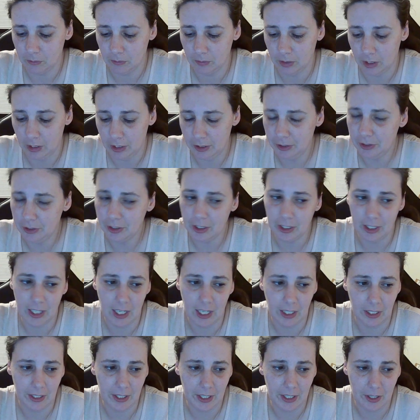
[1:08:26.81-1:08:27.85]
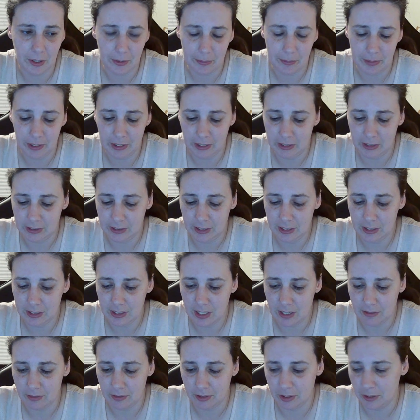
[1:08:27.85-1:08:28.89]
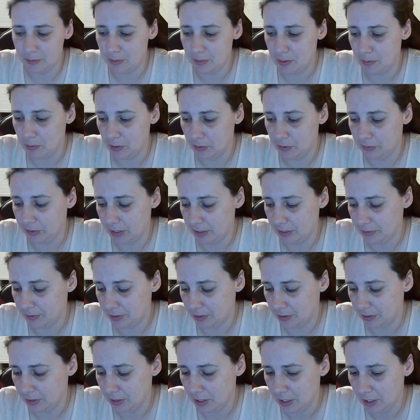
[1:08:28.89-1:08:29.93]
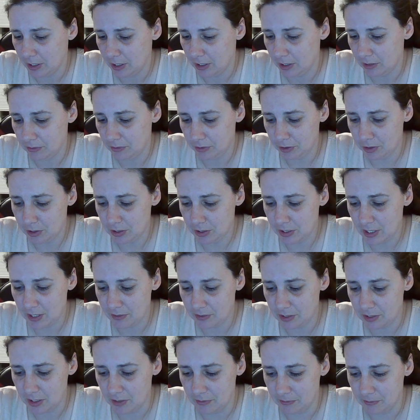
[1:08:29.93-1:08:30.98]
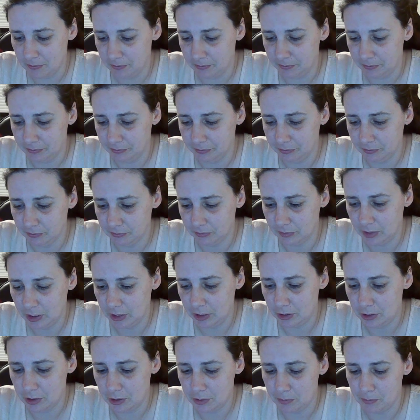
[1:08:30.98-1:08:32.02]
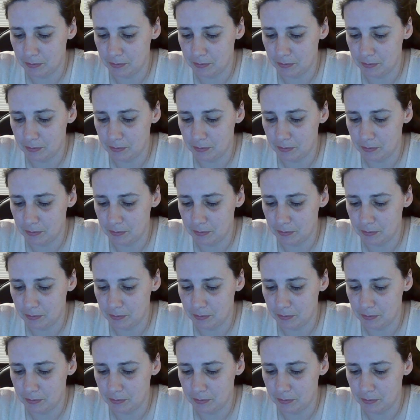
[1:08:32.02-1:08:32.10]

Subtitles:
And you can kind of tell because these have a little bit more flavor. If you just have something, you just,